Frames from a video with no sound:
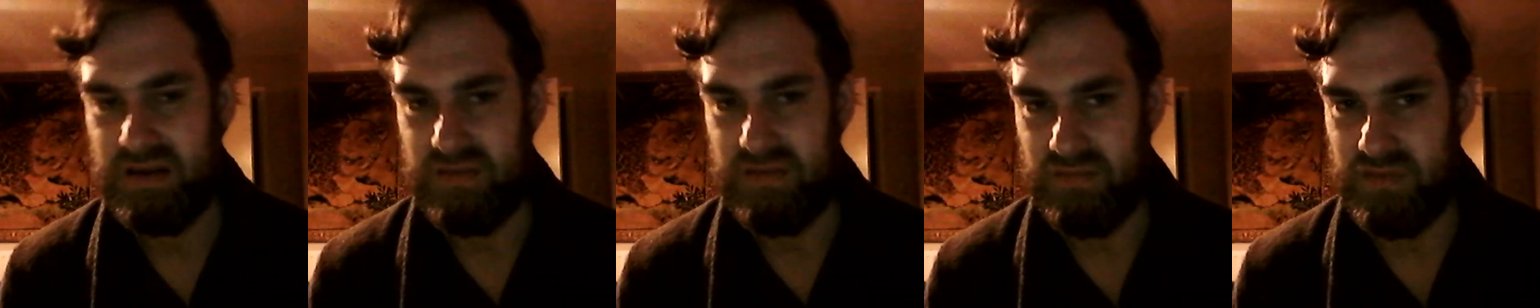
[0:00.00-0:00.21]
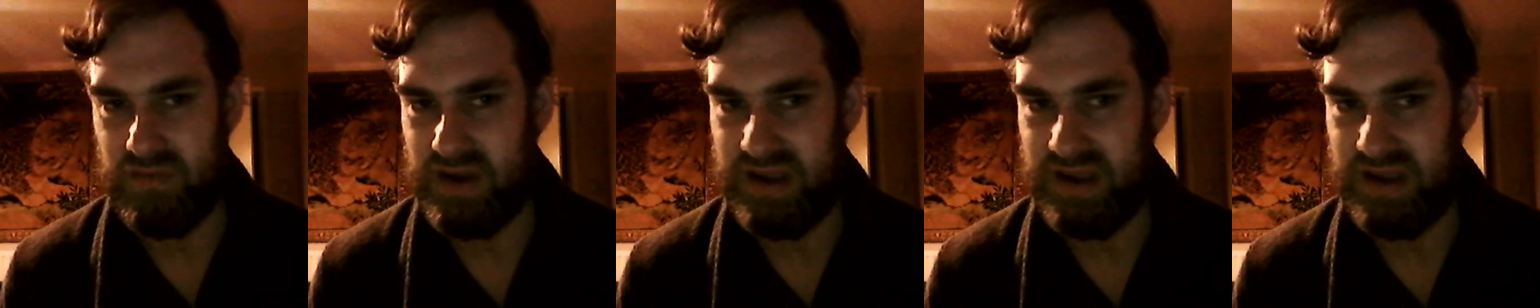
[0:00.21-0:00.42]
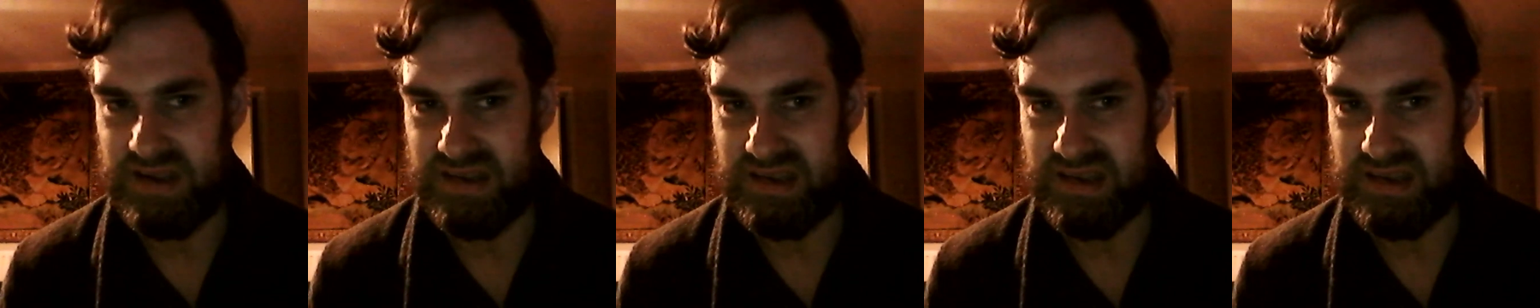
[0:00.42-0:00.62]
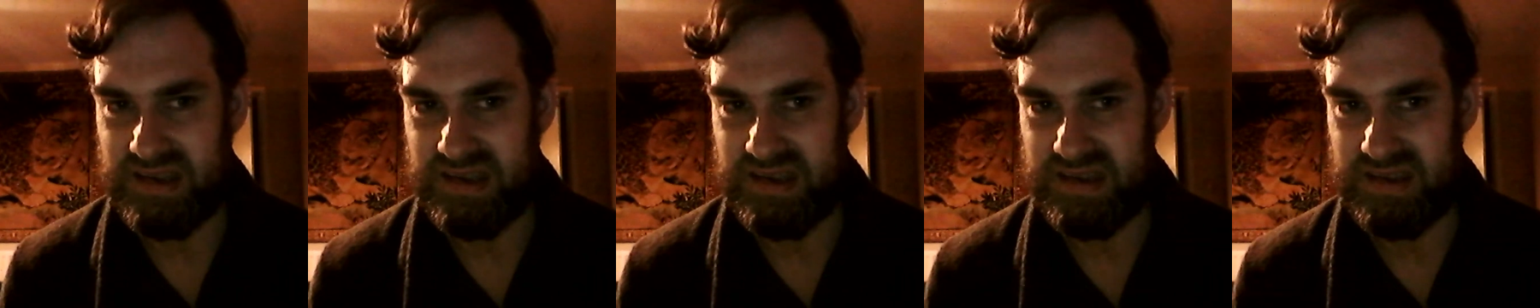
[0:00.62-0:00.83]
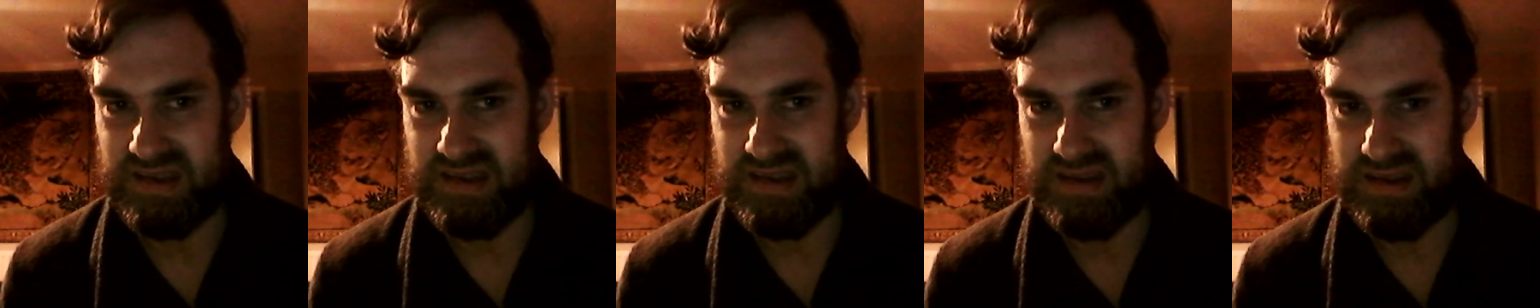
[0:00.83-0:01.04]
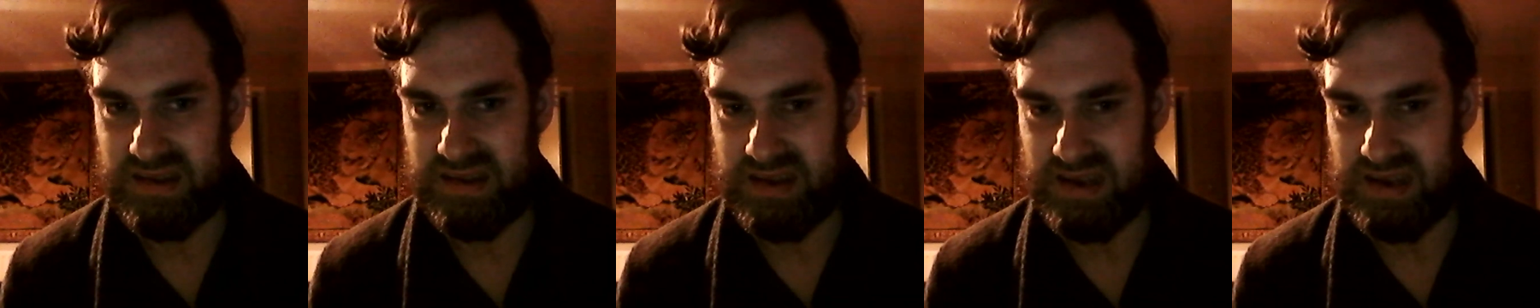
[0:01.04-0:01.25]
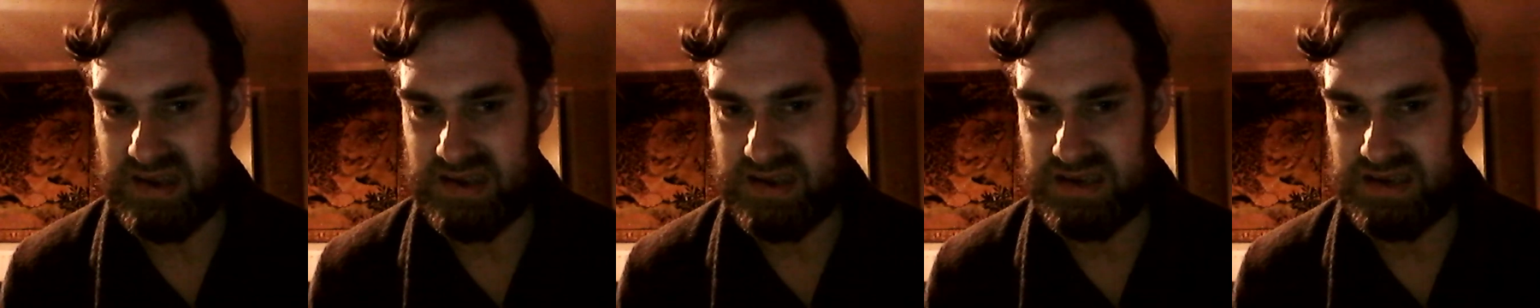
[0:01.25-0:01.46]
raises
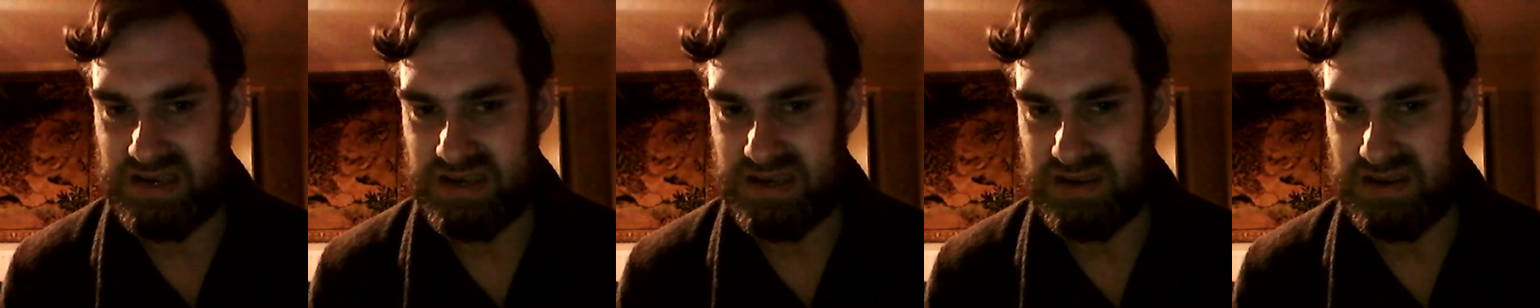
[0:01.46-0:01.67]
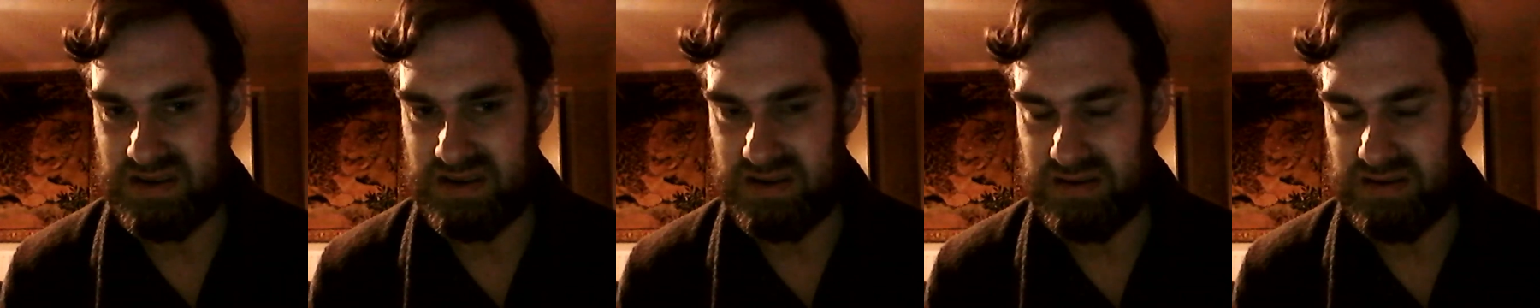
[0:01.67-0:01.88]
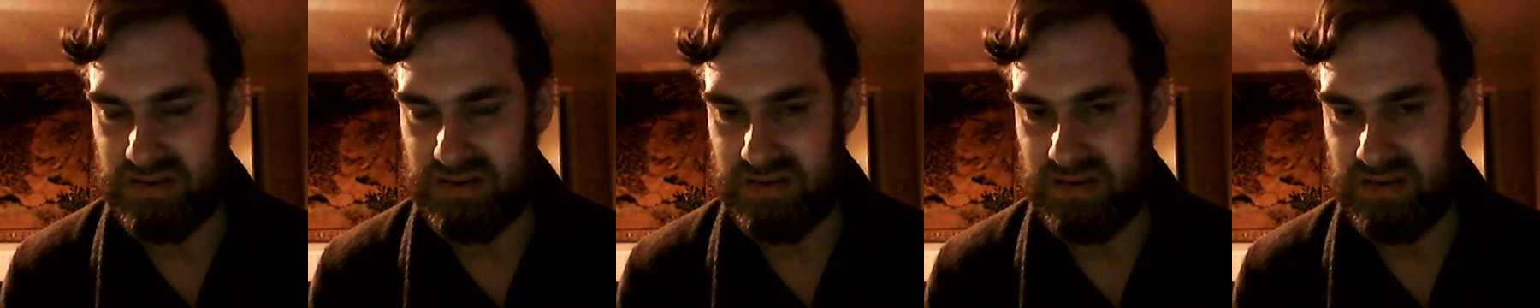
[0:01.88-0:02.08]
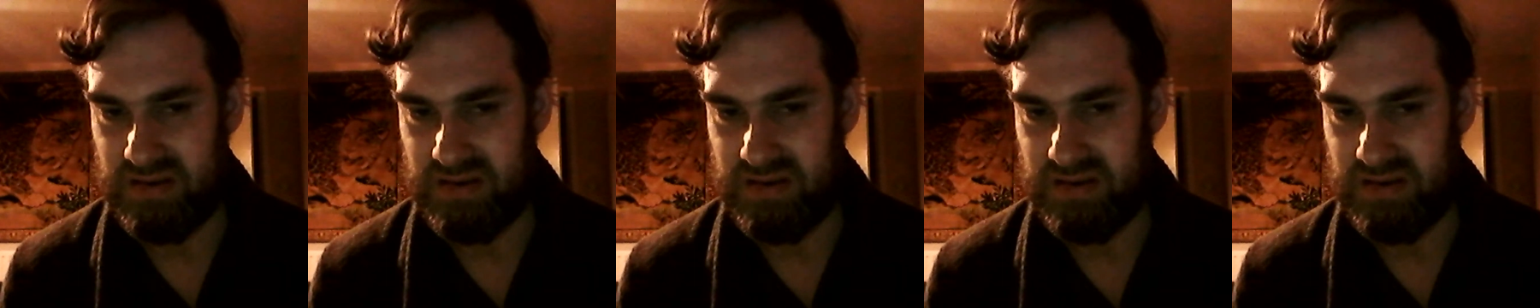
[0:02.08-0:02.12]
the issue,